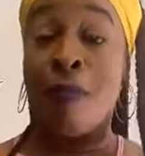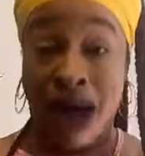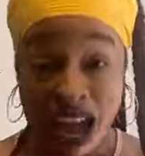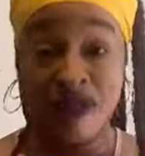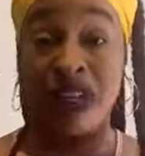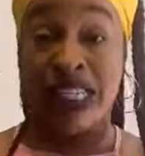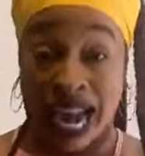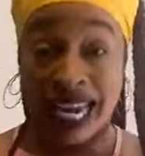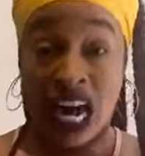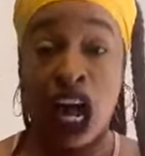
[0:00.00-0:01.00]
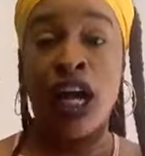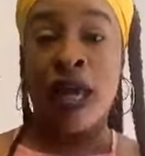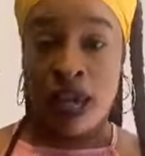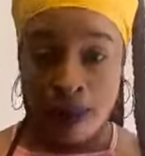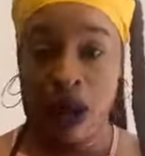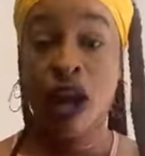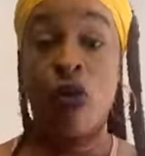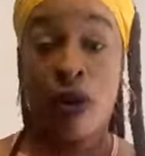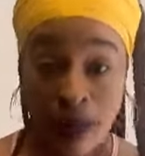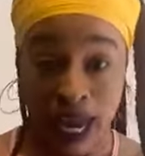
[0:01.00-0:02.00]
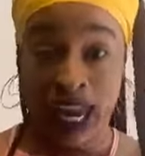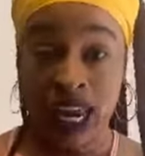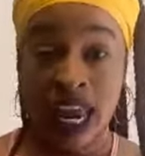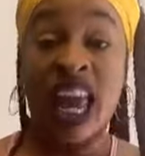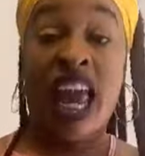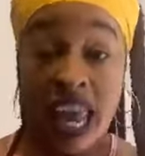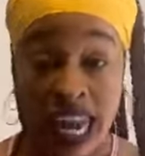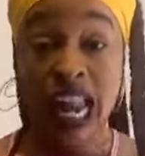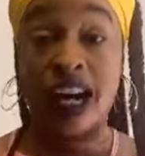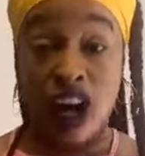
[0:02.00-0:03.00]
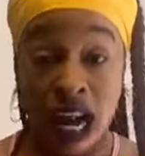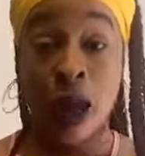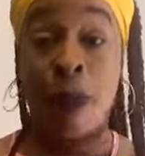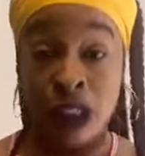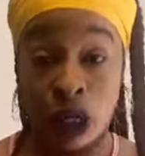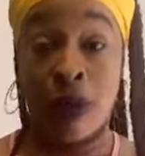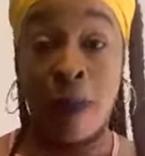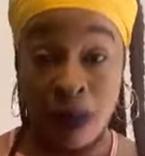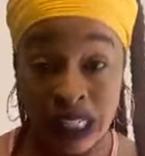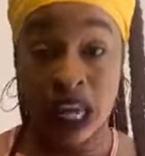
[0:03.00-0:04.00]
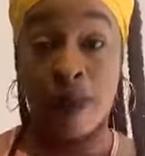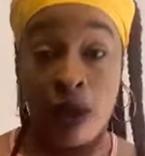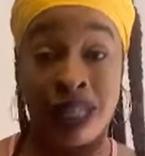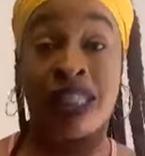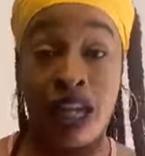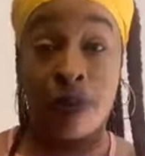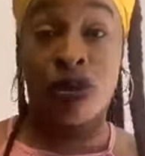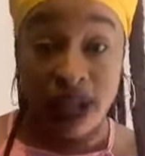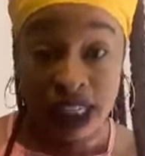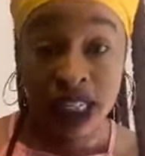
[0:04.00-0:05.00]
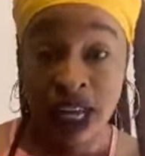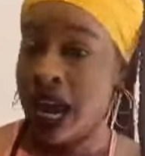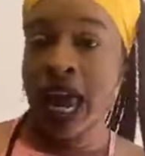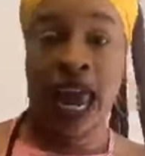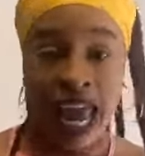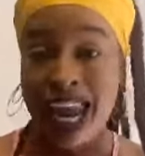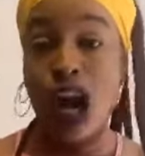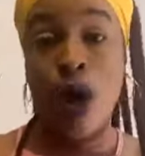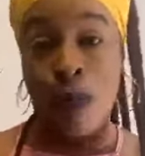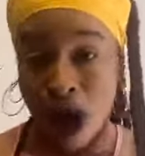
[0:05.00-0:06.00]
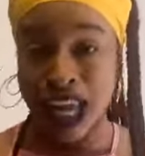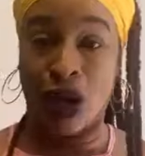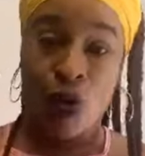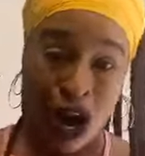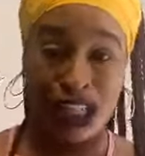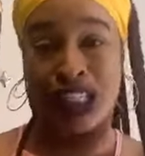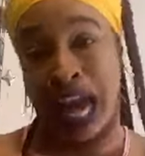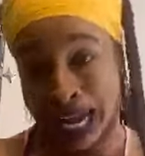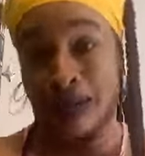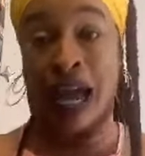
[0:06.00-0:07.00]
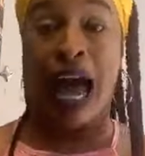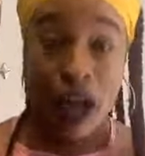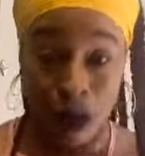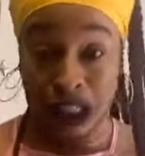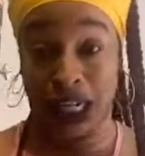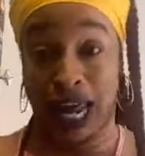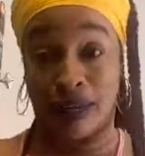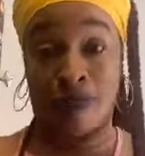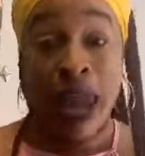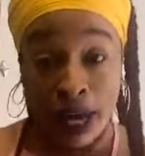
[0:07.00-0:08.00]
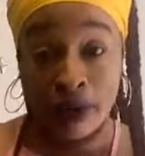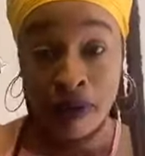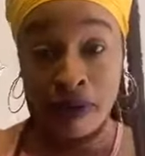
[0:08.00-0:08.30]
My vagina can be with me. Any little girl I push up my pussy can be with Cindy Patrice. and nobody can watch that. I watch it that. Me.